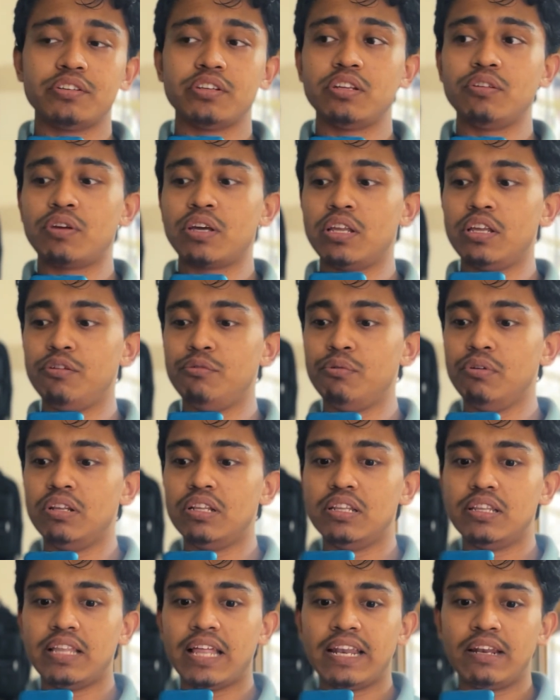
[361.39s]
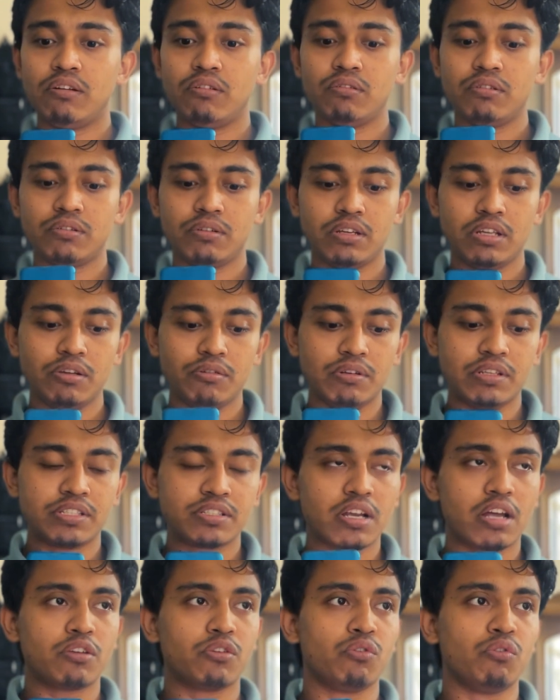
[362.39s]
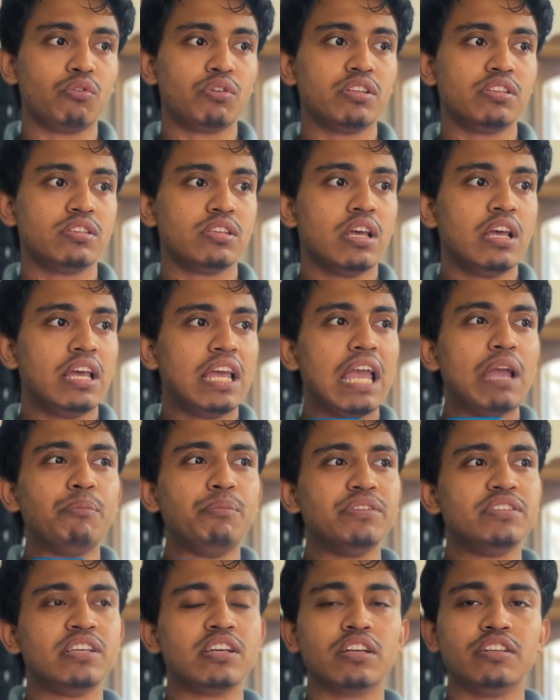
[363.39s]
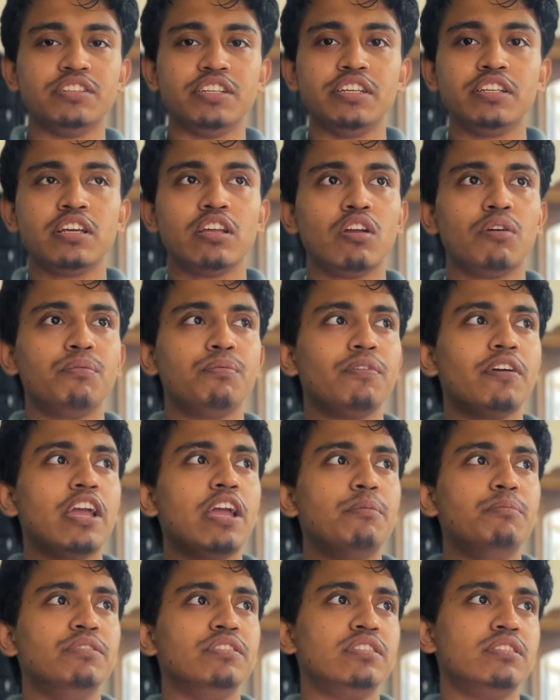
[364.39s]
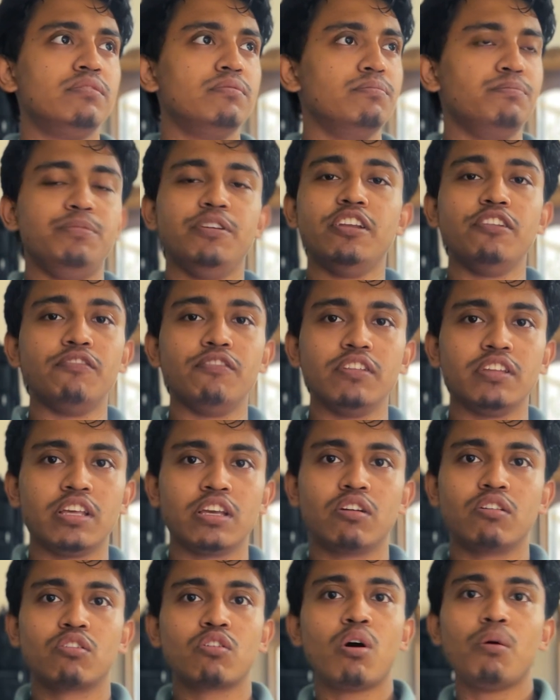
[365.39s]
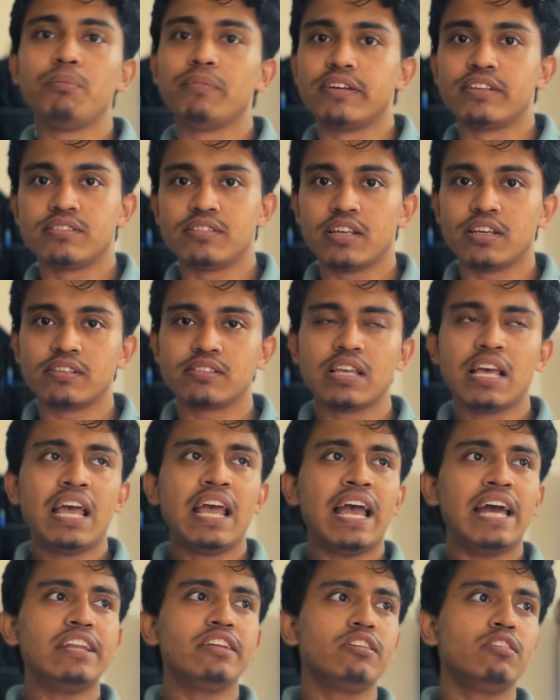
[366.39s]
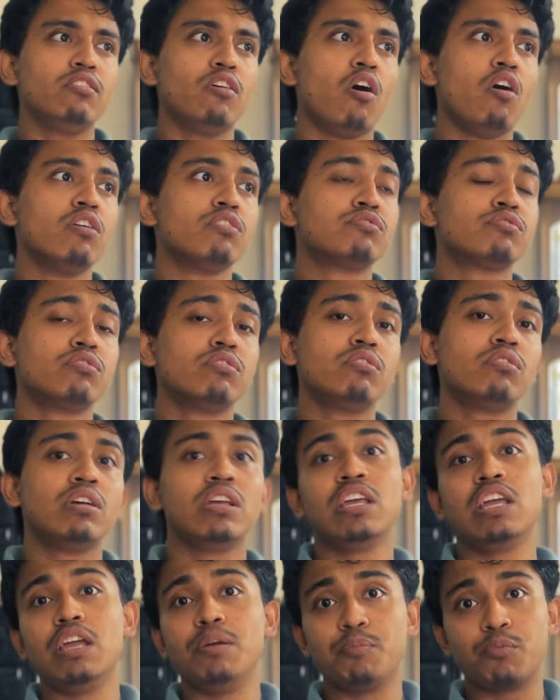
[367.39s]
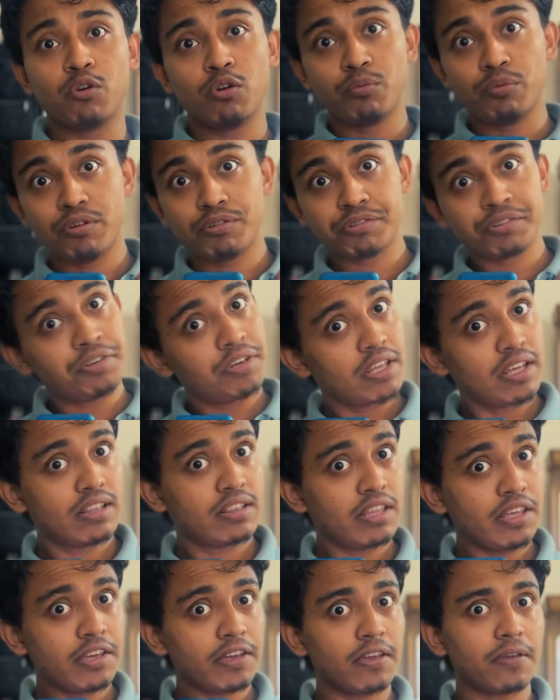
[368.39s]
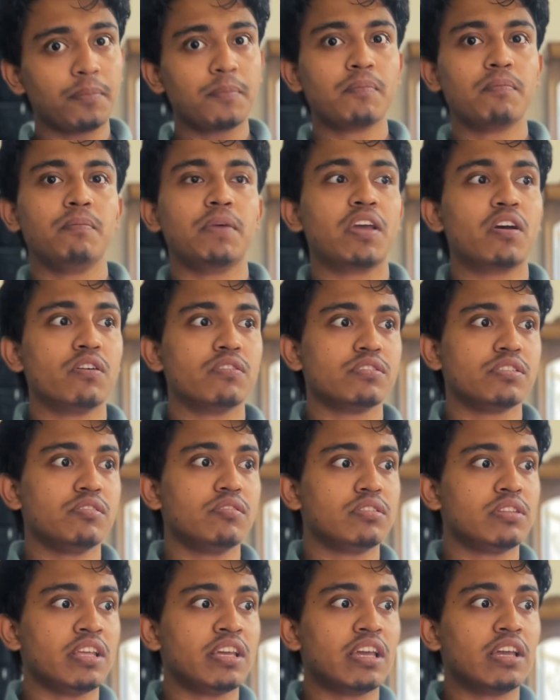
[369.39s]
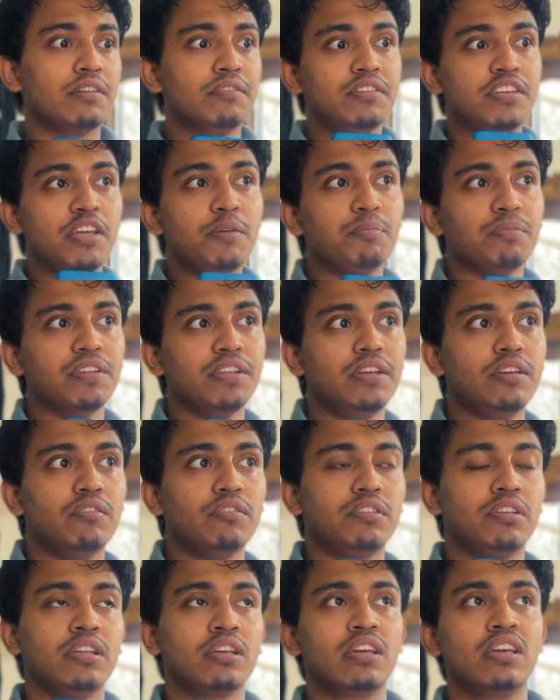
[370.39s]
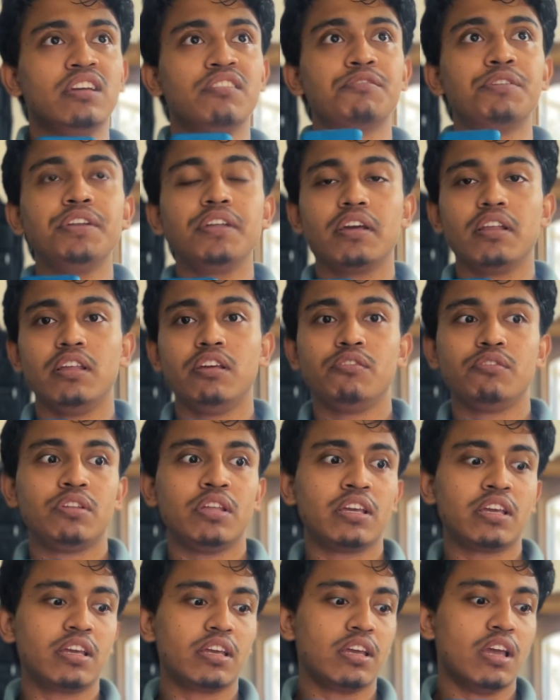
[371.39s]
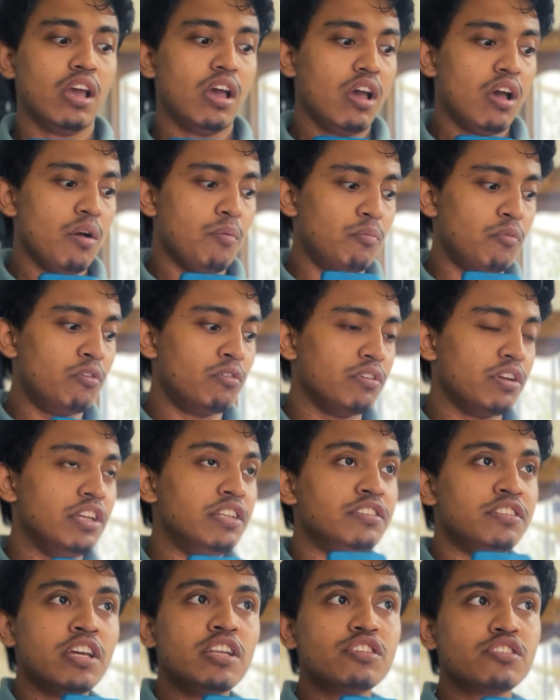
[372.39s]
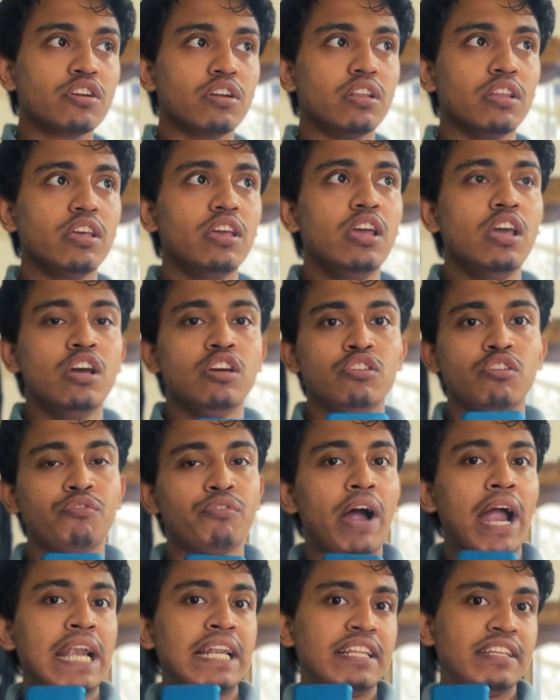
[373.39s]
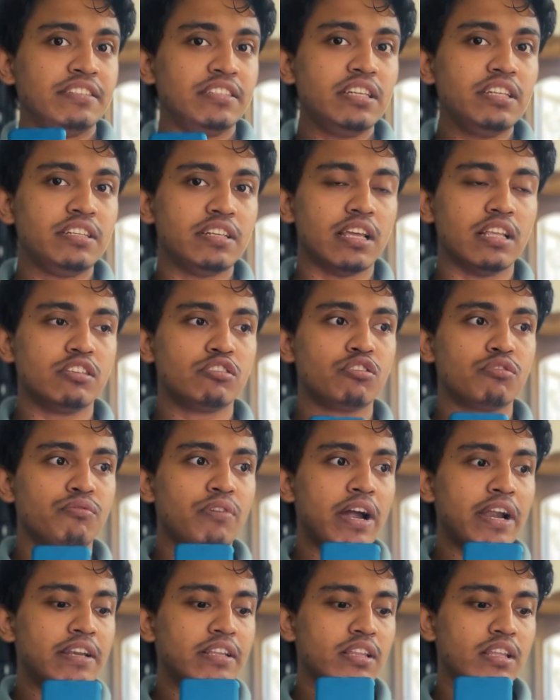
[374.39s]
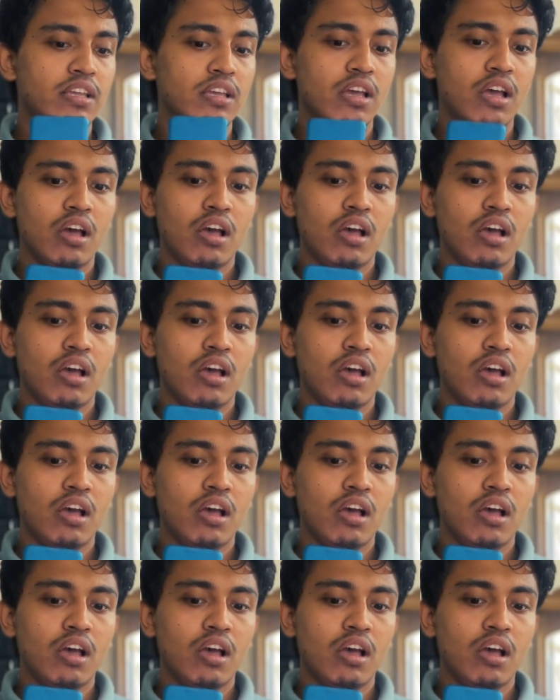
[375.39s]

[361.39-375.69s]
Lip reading: You will start to notice every single detail of every beautiful thing or complex things, and it will also improve your critical thinking, because you're thinking deeply, you're thinking critically, you're thinking more intentionally to find the details, to find the